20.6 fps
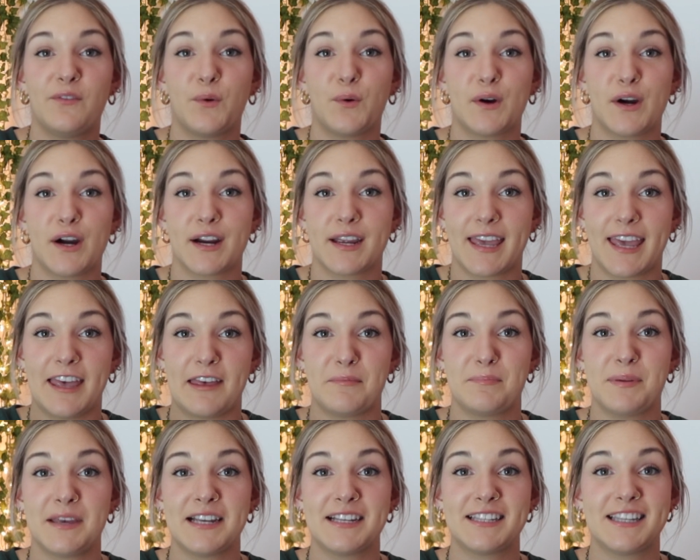for a
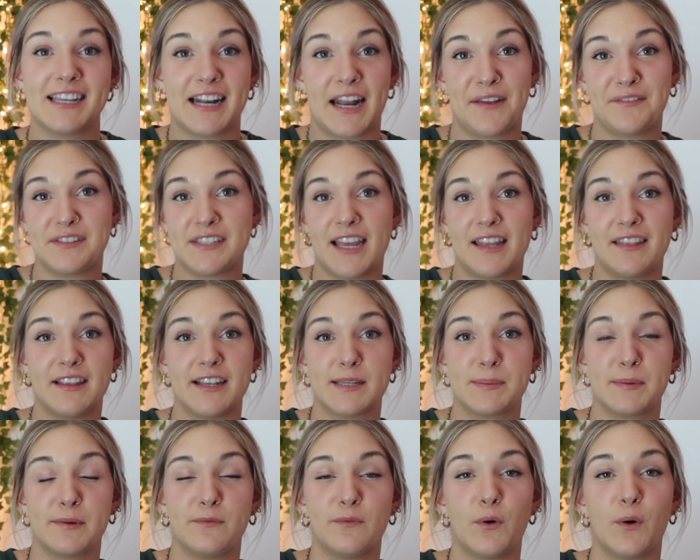campus, and I've said this
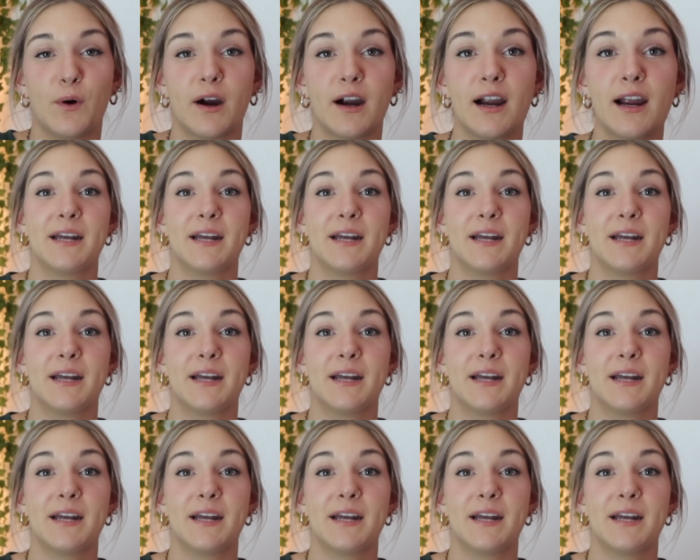before,